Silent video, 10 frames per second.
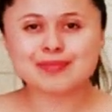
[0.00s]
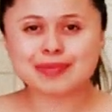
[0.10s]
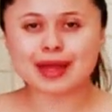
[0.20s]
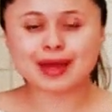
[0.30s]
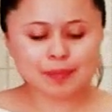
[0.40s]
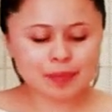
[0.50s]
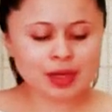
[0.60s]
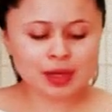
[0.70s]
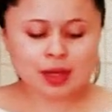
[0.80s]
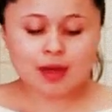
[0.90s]
and break up
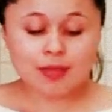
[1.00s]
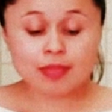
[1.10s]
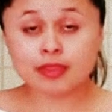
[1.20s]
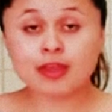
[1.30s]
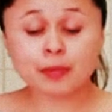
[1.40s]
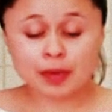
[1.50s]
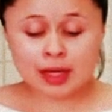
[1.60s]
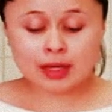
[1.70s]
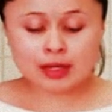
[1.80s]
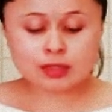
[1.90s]
the
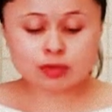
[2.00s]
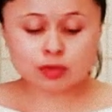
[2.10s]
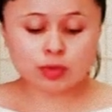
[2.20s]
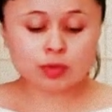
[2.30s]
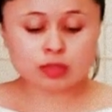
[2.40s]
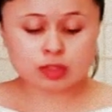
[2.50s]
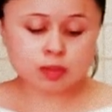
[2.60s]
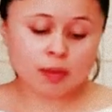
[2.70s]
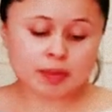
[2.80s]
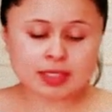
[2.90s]
bread into
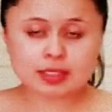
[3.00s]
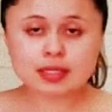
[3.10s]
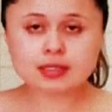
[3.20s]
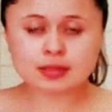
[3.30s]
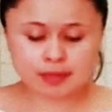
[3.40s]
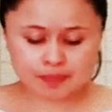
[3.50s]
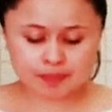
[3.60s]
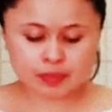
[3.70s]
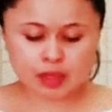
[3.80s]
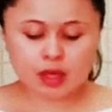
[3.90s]
small pieces.
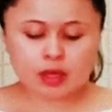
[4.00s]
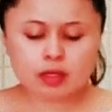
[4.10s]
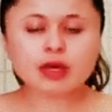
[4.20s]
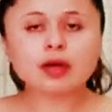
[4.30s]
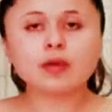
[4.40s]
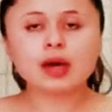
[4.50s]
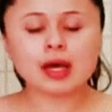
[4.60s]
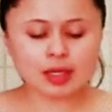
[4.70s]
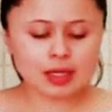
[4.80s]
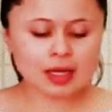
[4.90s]
You can go
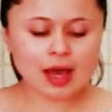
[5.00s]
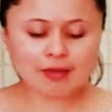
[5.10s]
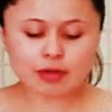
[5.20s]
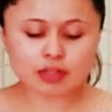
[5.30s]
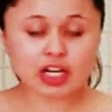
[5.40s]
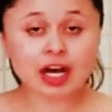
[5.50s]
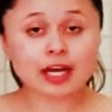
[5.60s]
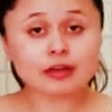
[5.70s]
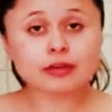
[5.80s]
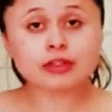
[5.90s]
ahead and have your
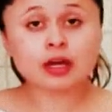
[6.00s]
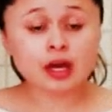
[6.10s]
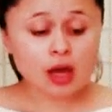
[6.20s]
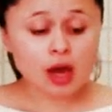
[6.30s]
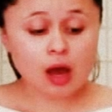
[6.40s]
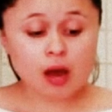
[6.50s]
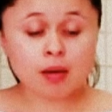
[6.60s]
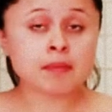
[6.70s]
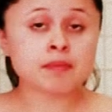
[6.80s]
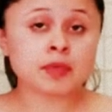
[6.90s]
child
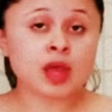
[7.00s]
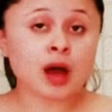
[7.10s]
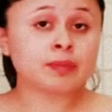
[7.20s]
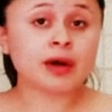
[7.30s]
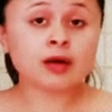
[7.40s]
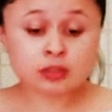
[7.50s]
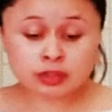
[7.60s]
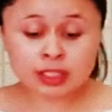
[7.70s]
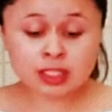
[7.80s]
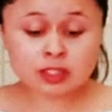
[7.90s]
help out
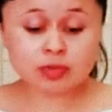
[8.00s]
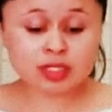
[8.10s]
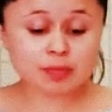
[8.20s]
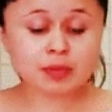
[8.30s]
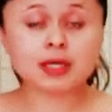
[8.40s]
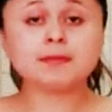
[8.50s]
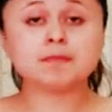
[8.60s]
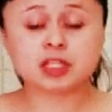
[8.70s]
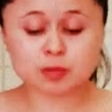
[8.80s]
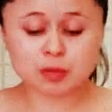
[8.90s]
during this recipe.
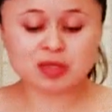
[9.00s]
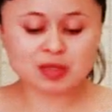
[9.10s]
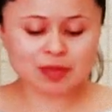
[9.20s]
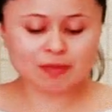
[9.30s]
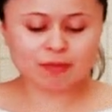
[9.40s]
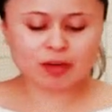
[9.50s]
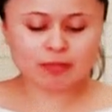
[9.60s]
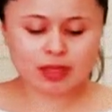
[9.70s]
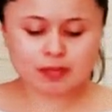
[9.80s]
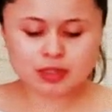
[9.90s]
This would be something fun
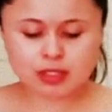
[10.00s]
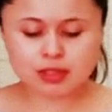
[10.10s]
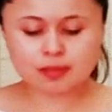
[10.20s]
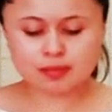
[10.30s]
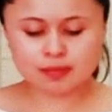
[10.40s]
for them to do.